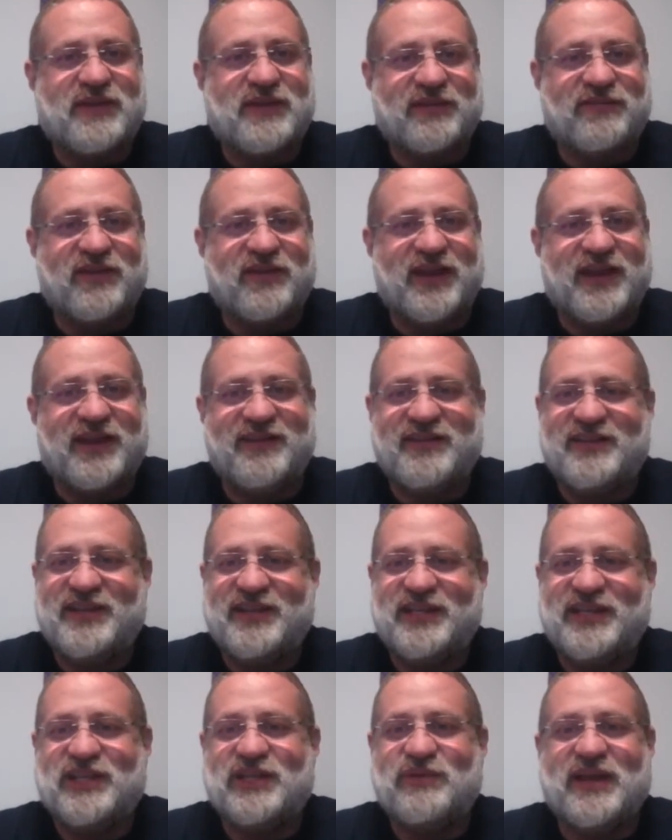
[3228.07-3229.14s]
my friend.
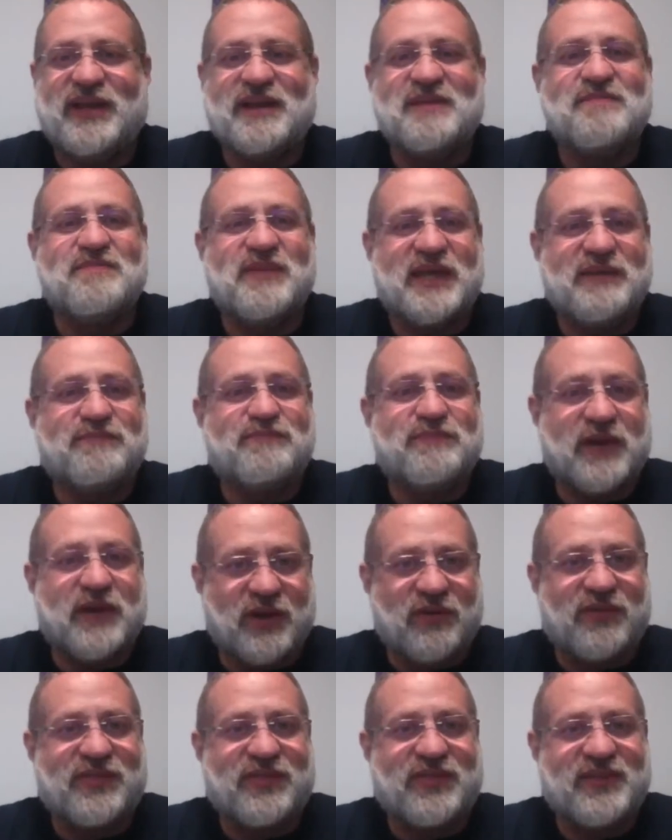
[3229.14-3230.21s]
You and me
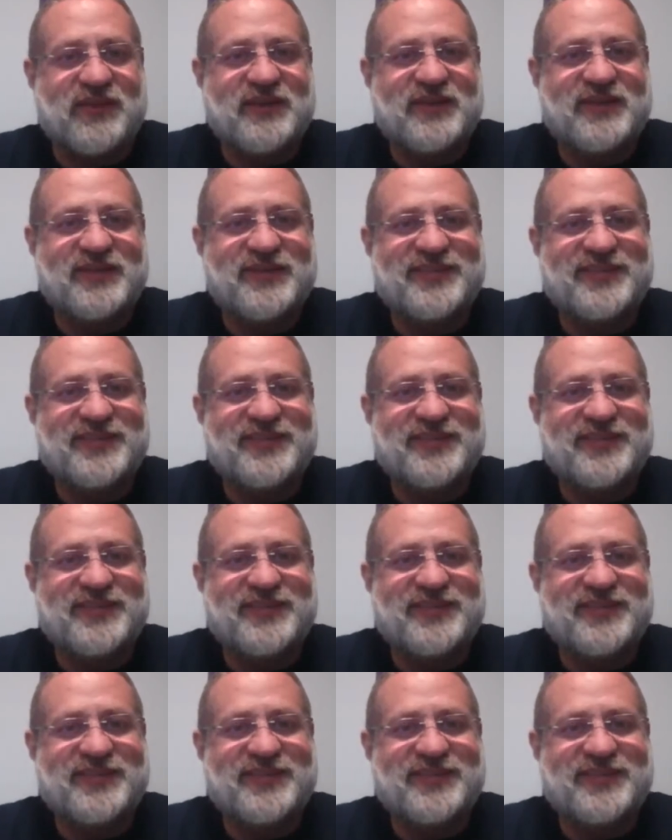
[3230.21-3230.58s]
both.